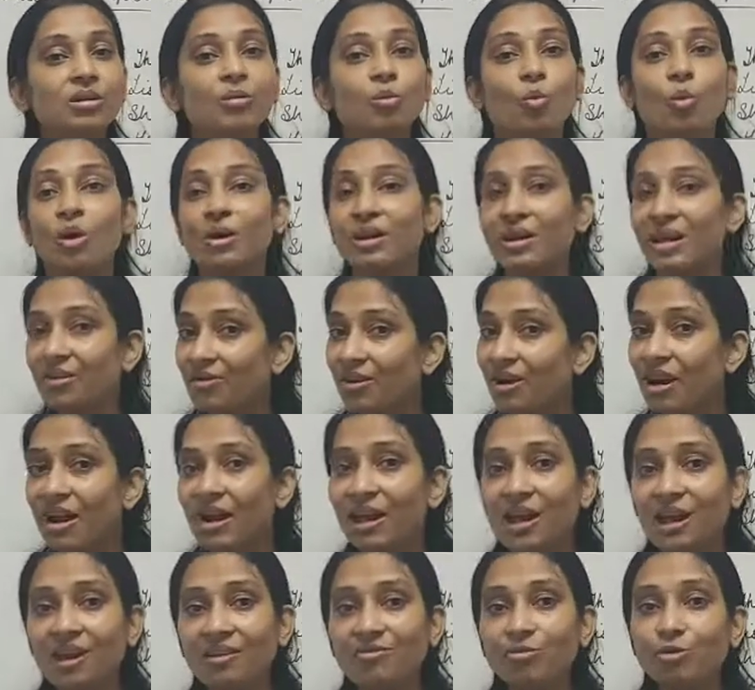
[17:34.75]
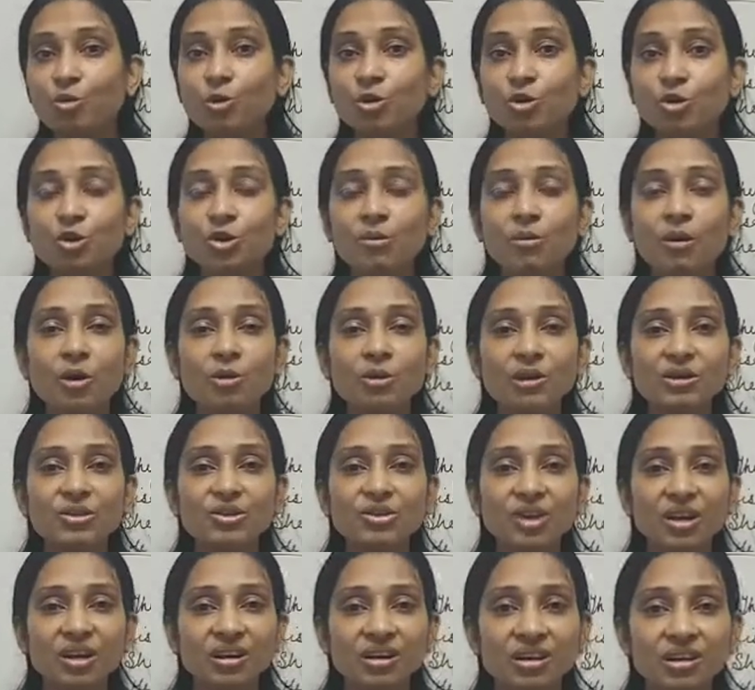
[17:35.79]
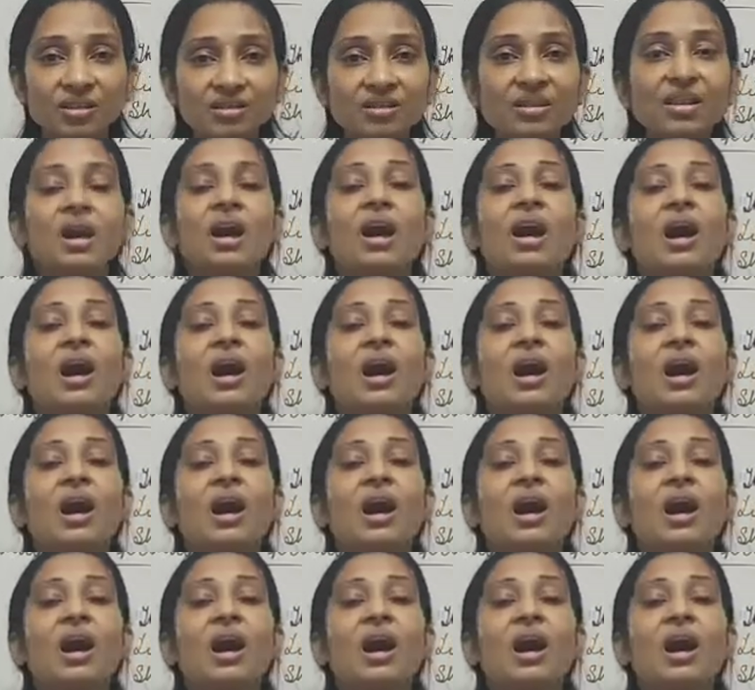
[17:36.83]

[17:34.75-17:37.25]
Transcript: whatever I have told you about adjectives.